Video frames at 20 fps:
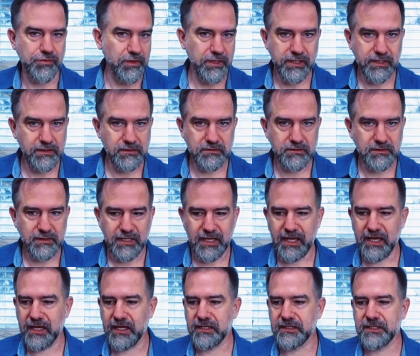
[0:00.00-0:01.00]
it,
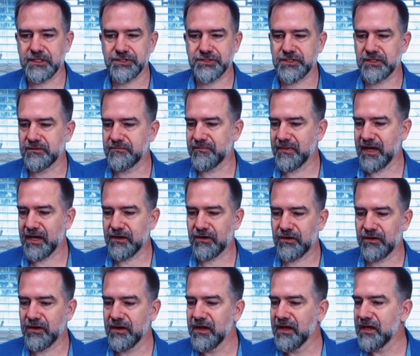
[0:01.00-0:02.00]
and it shouldn't
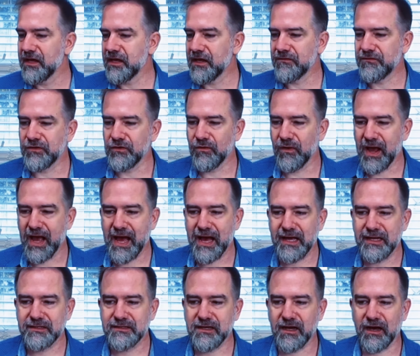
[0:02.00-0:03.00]
matter if you
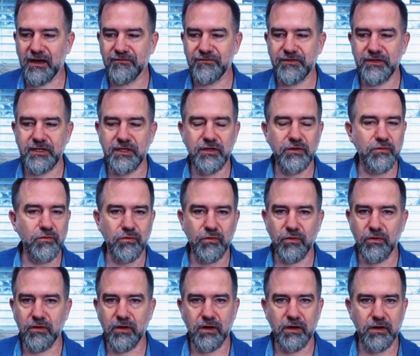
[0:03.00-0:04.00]
add coffee
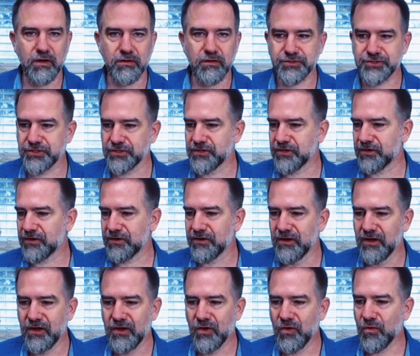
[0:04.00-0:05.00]
or sugar
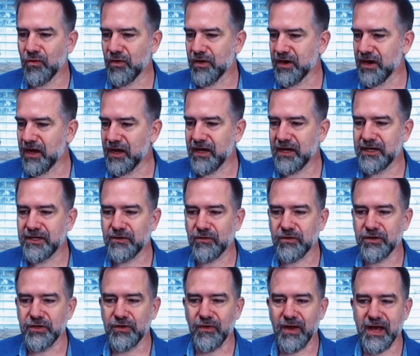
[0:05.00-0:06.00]
or not, or
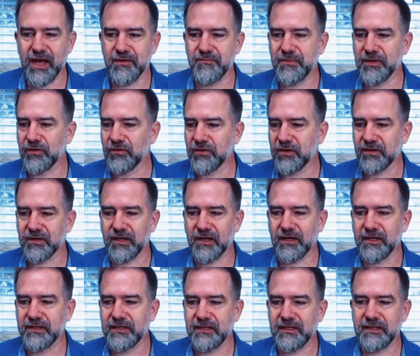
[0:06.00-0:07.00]
you add milk or
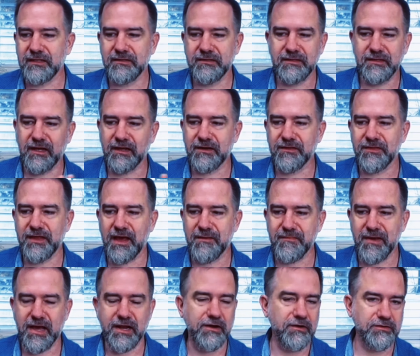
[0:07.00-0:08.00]
not. None of that
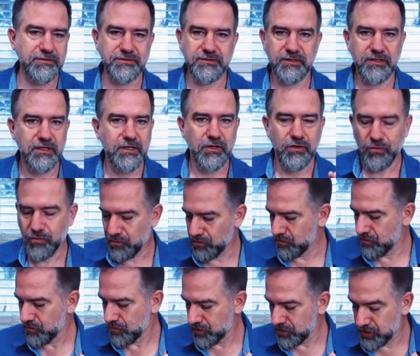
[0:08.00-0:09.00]
matters.
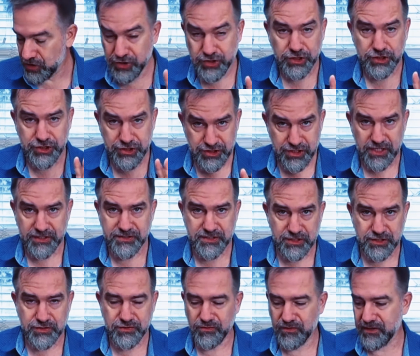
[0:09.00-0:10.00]
You should just
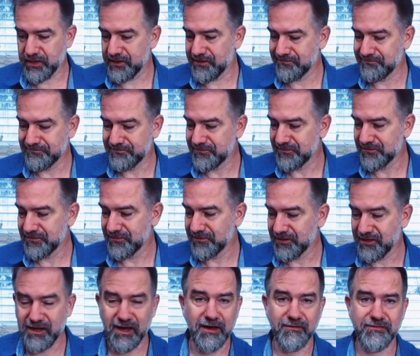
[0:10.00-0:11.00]
enjoy
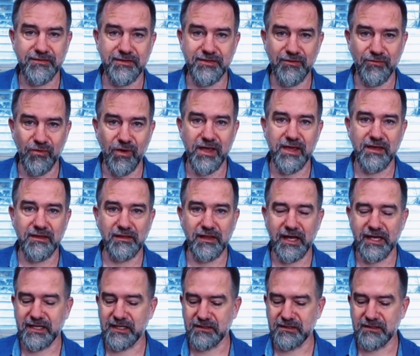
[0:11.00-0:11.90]
coffee the way you like it.